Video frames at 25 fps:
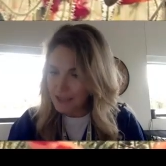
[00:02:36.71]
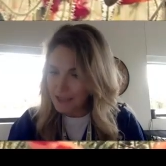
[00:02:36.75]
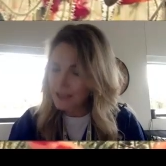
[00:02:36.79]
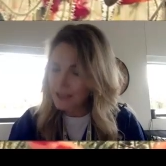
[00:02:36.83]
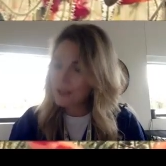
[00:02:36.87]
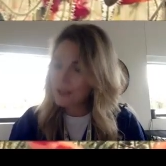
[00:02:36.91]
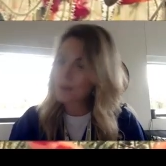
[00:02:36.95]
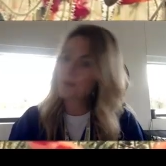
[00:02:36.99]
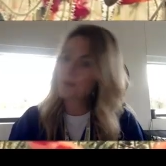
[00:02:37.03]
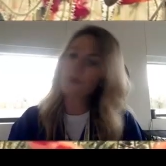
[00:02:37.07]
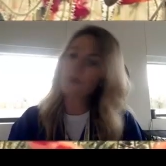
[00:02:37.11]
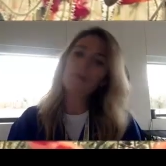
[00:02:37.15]
and
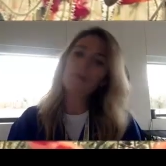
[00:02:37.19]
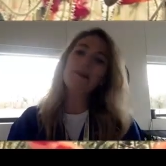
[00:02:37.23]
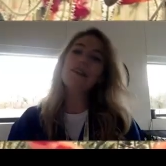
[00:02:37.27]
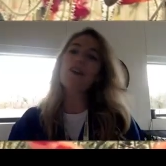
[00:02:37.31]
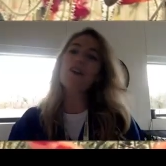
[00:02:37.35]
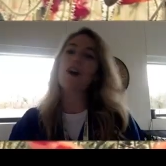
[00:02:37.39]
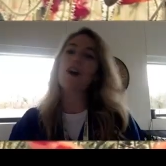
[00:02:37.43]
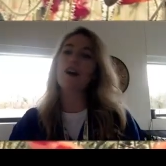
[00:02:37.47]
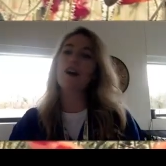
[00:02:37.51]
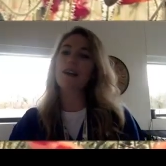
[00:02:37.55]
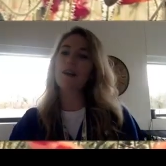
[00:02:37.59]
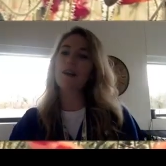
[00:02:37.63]
so we'll be
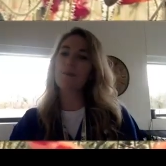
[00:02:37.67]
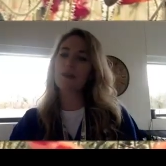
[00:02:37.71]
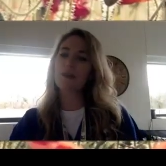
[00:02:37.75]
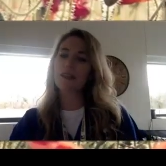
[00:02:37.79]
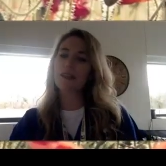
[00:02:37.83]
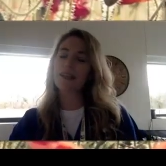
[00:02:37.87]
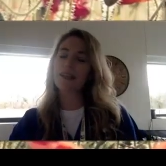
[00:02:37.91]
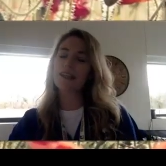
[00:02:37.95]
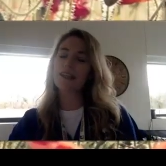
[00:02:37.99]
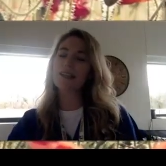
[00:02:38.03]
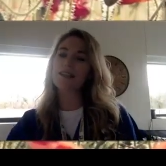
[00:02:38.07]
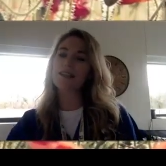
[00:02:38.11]
talking with
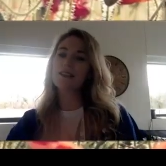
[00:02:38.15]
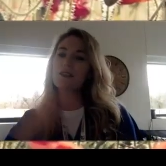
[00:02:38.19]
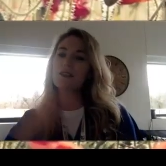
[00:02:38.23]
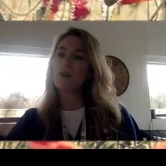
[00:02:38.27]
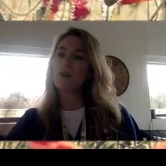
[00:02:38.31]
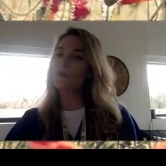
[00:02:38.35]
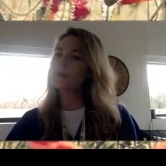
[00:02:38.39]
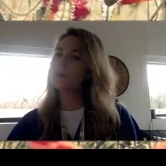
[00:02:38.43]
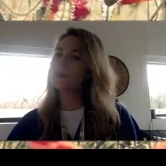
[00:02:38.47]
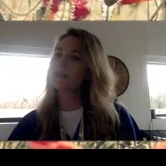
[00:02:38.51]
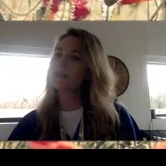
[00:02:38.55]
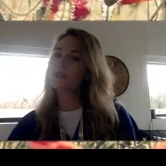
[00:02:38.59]
kids this
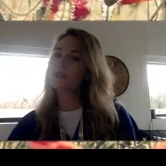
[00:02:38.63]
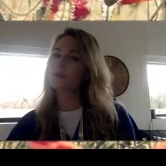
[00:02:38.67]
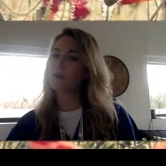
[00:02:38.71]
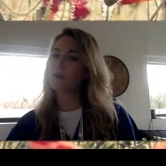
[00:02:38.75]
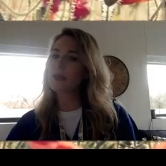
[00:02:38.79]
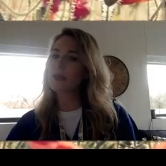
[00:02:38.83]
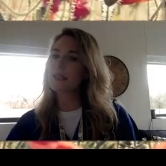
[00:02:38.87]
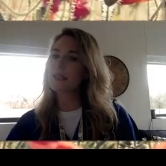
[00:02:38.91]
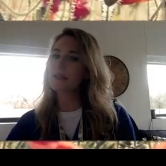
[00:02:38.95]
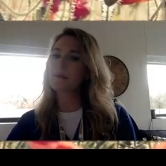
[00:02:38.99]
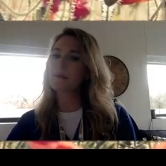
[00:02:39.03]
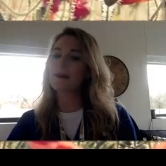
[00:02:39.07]
whole 6
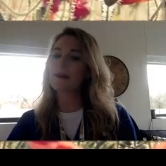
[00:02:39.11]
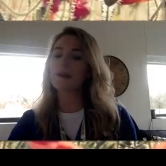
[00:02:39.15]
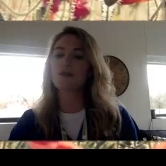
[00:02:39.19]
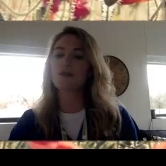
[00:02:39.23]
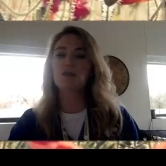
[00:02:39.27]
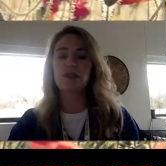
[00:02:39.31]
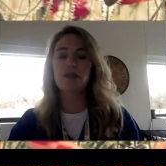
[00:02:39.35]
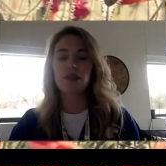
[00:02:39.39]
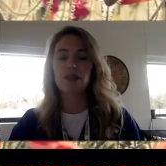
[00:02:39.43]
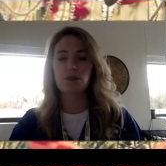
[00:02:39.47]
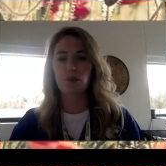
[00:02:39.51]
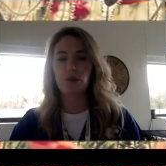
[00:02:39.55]
weeks about
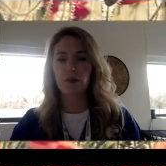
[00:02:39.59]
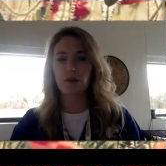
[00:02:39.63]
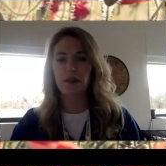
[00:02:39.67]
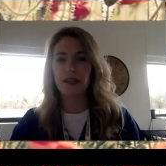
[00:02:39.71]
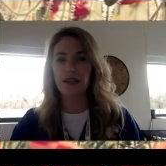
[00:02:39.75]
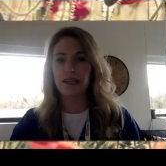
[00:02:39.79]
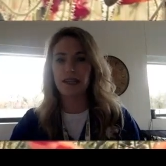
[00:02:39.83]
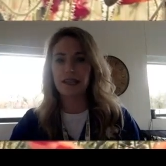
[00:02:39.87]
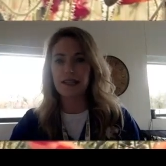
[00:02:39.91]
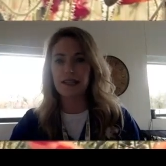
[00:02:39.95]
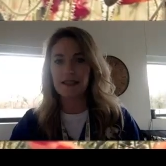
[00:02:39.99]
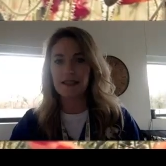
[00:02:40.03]

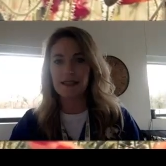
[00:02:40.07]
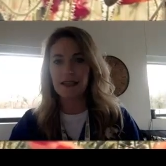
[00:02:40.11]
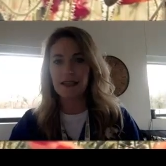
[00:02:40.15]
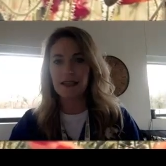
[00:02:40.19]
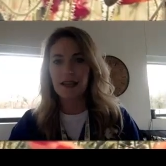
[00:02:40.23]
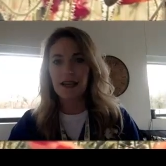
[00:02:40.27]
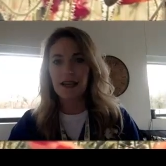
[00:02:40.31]
trustworthiness.